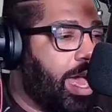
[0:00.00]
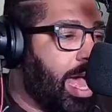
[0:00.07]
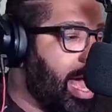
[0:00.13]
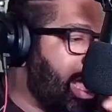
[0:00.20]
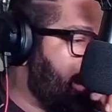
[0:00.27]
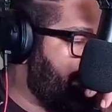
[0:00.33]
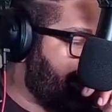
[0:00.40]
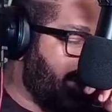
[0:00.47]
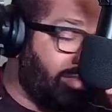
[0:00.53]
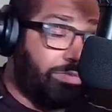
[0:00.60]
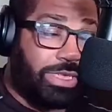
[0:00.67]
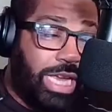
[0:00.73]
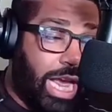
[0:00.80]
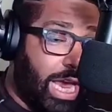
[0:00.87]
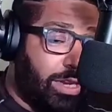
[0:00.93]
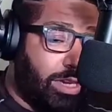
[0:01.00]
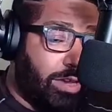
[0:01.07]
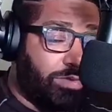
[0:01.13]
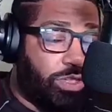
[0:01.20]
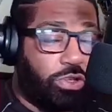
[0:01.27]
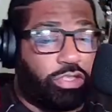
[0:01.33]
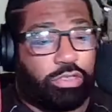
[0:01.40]
I
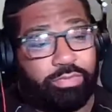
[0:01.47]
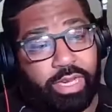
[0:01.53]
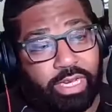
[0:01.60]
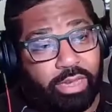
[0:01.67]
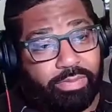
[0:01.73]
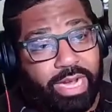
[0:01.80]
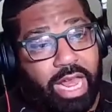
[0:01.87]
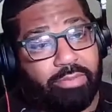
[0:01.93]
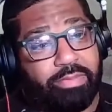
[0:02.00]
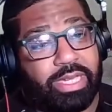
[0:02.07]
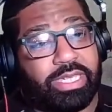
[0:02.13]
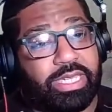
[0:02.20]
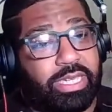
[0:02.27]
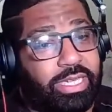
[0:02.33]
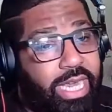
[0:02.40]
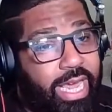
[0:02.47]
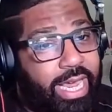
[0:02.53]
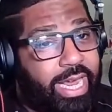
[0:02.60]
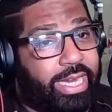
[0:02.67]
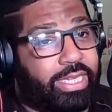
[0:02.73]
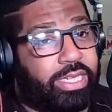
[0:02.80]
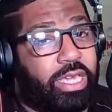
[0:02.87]
love social media, but I miss the
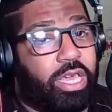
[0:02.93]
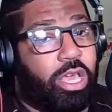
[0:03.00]
days